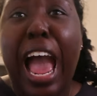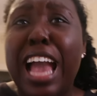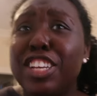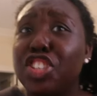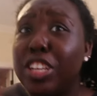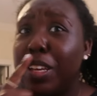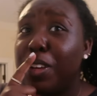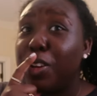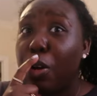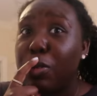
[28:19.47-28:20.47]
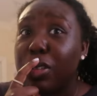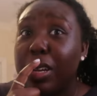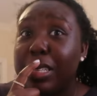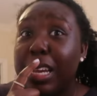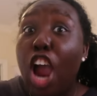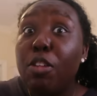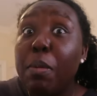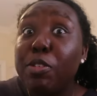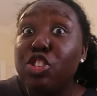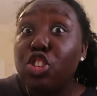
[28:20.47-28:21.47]
Actually, you know what's crazy? I
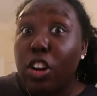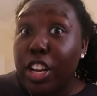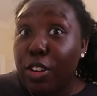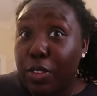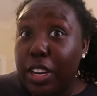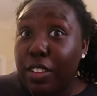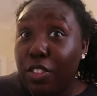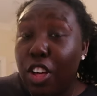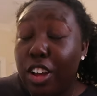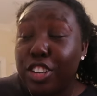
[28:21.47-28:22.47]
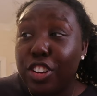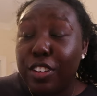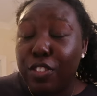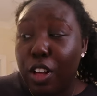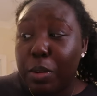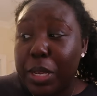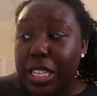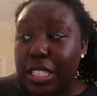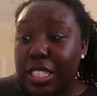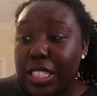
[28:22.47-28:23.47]
remember starting a reading vlog during
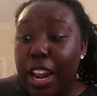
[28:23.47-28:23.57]
Vlogmas.